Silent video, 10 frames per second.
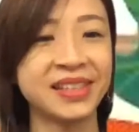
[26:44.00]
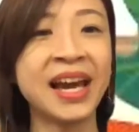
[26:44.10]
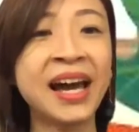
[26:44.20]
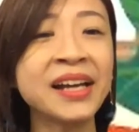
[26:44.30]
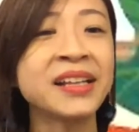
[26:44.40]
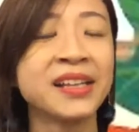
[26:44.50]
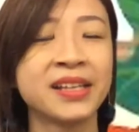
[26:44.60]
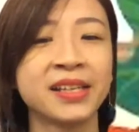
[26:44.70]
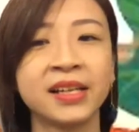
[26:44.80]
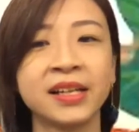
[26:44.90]
Yeah,
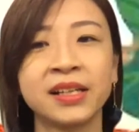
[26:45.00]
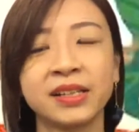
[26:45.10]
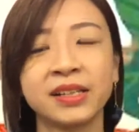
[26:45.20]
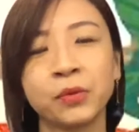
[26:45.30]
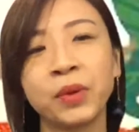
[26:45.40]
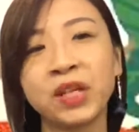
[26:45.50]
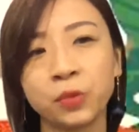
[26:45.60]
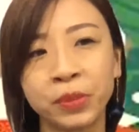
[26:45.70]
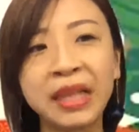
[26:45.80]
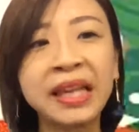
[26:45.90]
the way
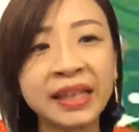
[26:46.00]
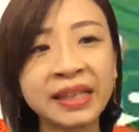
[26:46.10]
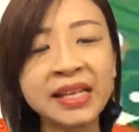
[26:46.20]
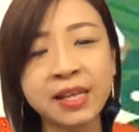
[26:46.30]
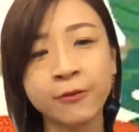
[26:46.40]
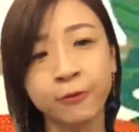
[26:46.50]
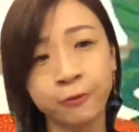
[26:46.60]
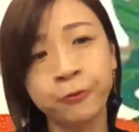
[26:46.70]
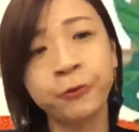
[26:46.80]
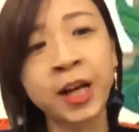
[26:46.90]
you play things and
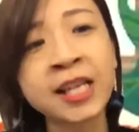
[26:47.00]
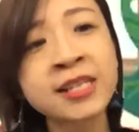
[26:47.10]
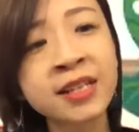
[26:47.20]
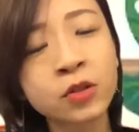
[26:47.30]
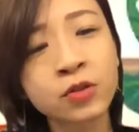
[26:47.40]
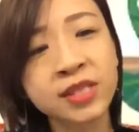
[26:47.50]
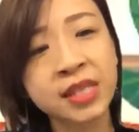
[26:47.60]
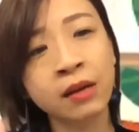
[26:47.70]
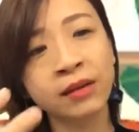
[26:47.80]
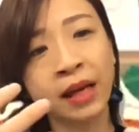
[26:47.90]
phrase it to
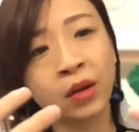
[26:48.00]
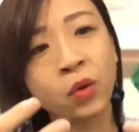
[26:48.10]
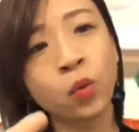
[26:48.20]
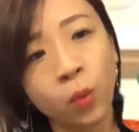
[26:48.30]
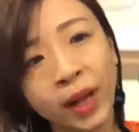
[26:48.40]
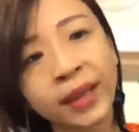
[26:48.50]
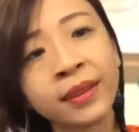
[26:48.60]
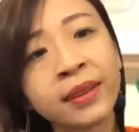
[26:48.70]
sound like one.